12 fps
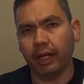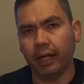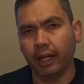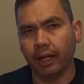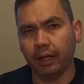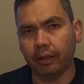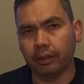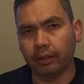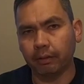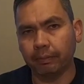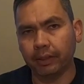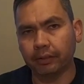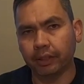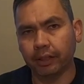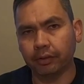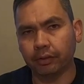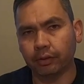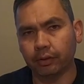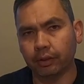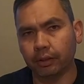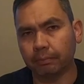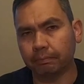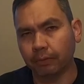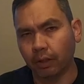and European sizes
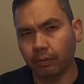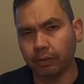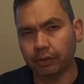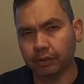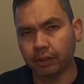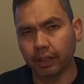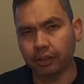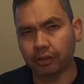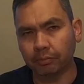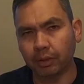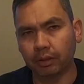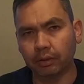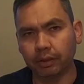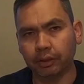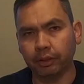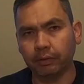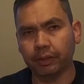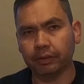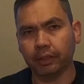are always a size smaller than US